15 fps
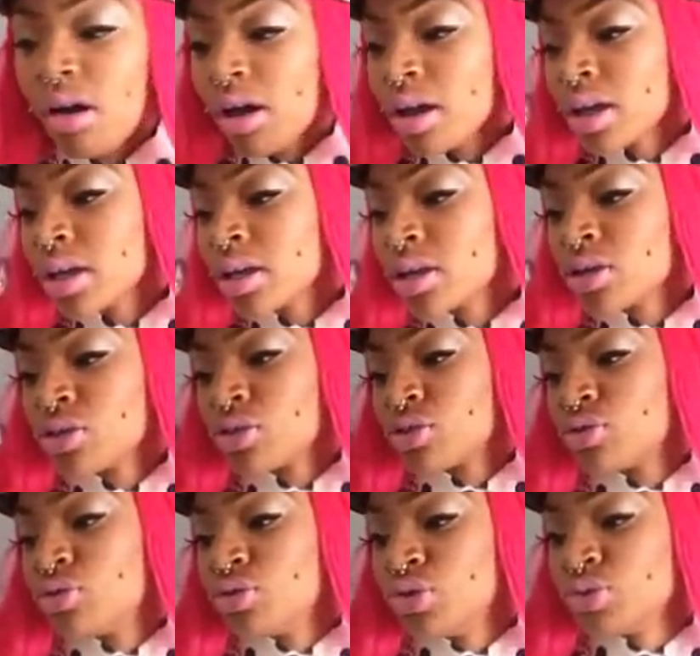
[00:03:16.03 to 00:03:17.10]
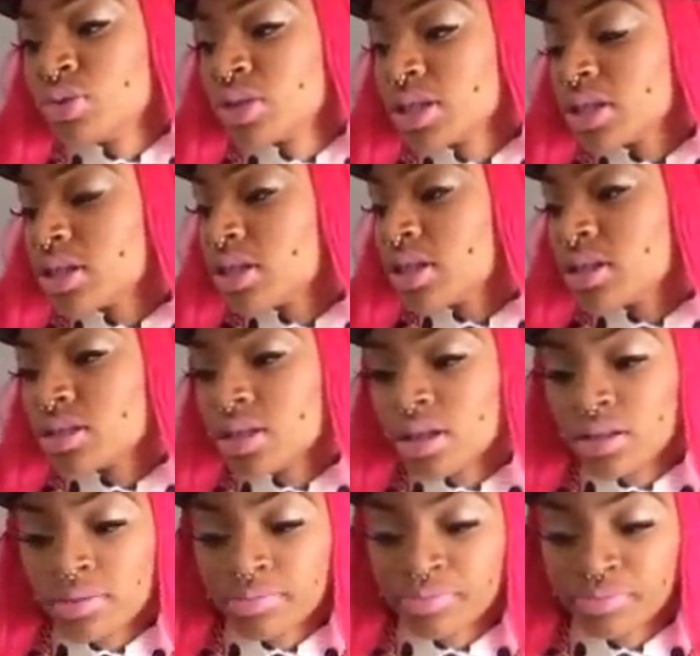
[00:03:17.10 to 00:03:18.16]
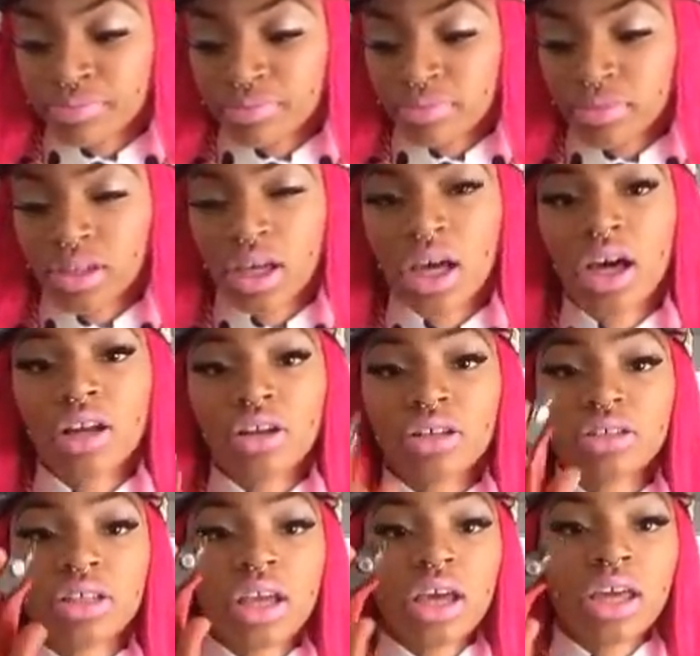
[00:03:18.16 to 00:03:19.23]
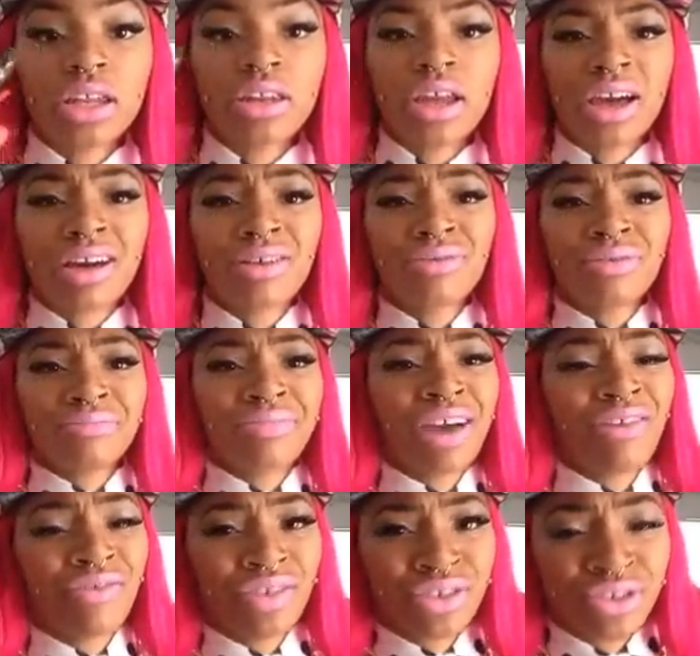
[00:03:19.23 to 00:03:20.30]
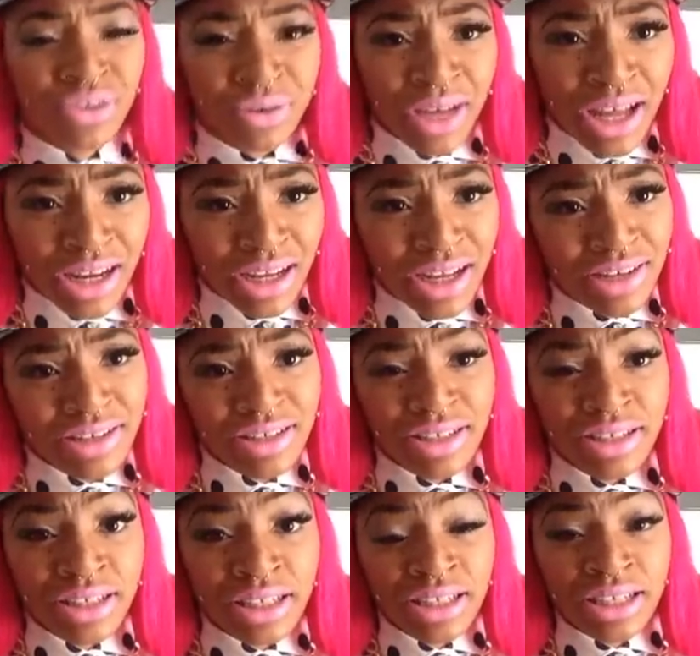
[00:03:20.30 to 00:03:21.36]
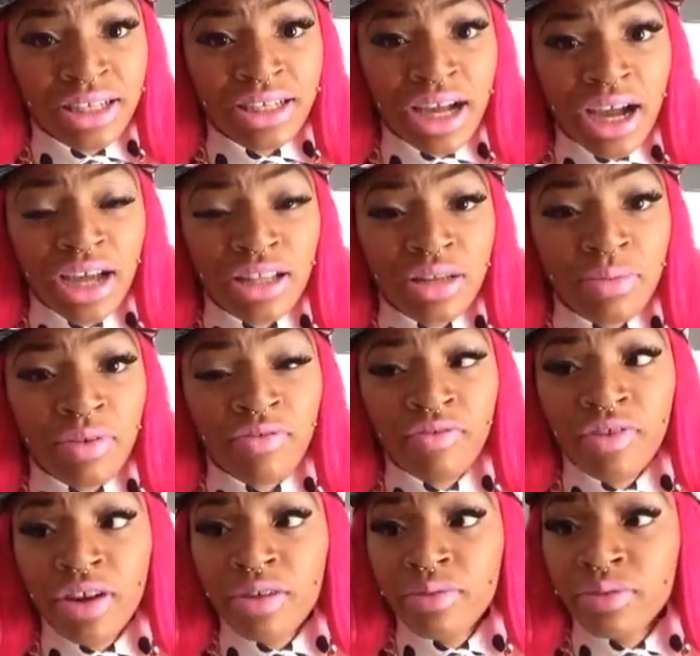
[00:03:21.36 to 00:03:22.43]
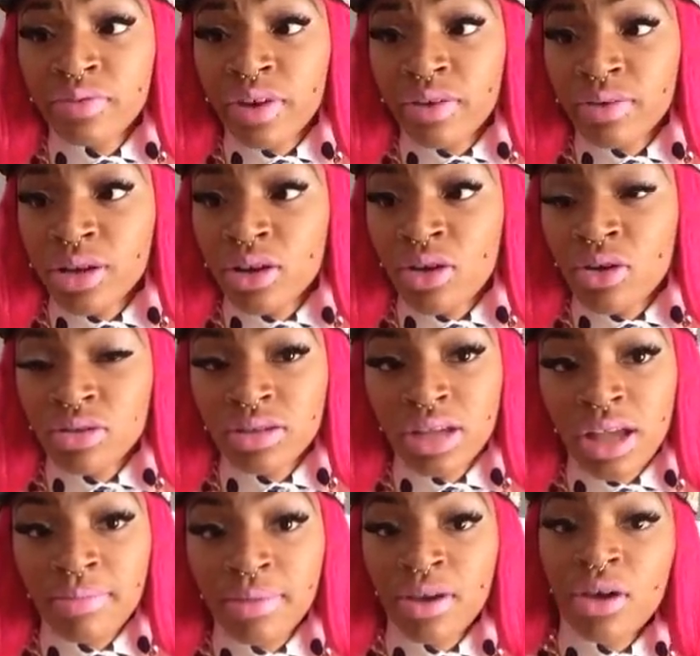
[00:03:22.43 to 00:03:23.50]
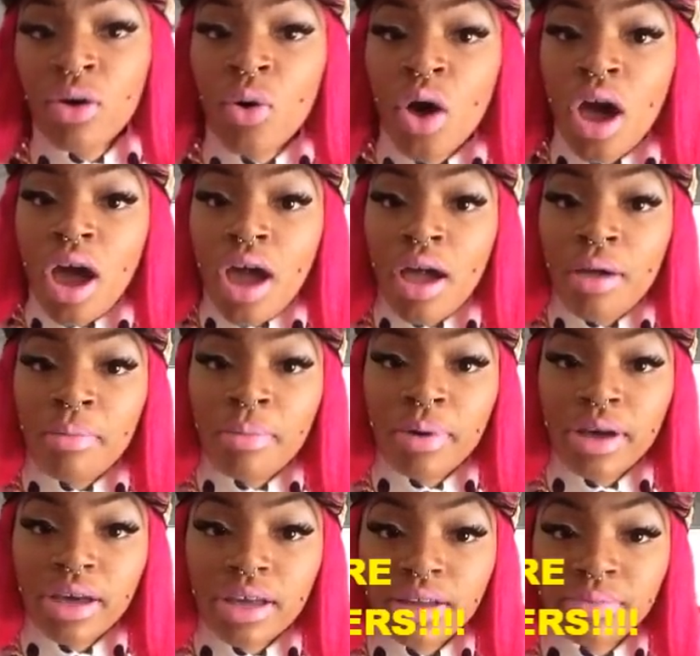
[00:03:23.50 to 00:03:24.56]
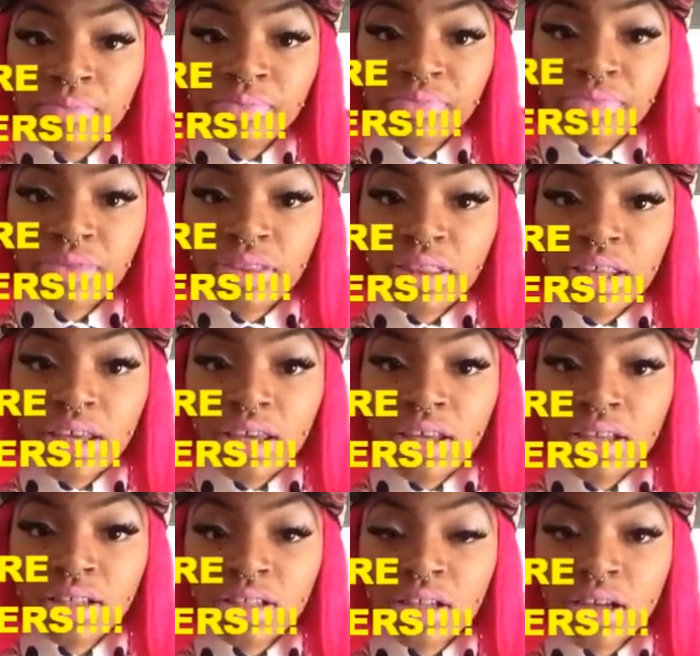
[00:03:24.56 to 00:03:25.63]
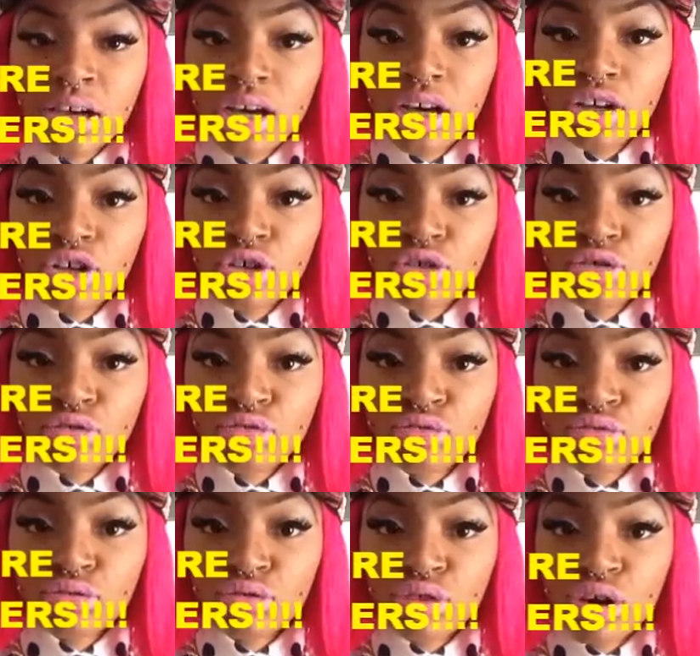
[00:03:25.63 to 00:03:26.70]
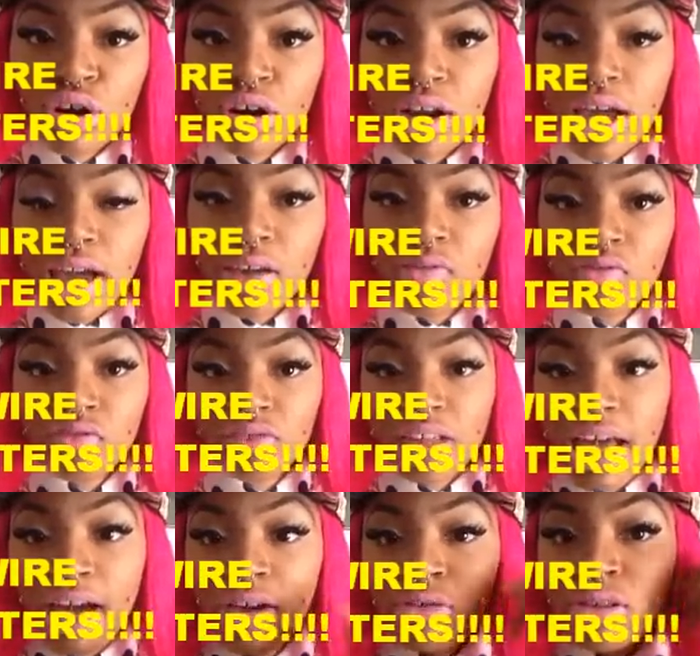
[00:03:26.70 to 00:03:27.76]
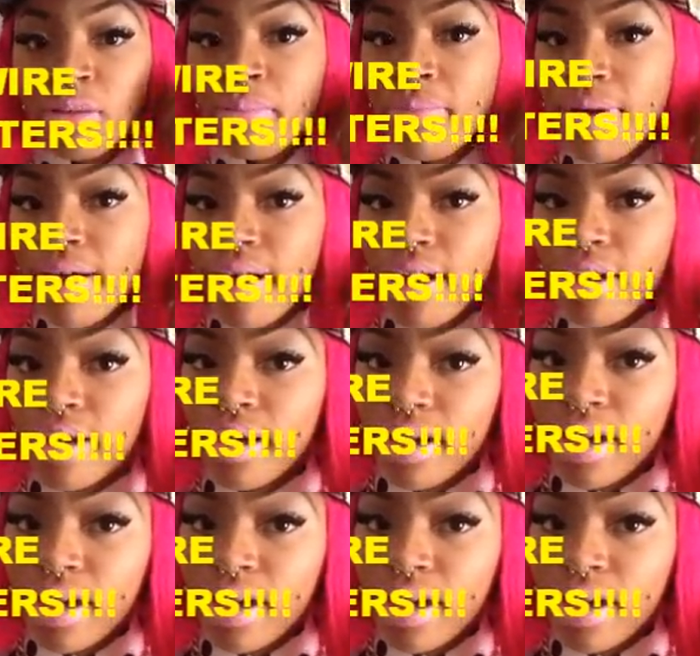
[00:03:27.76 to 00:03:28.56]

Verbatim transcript: And you'll need these cutters. Now, I'm not for sure what kind of cutter these is because I got them a very, very long time ago. But these cutters are like flat on the back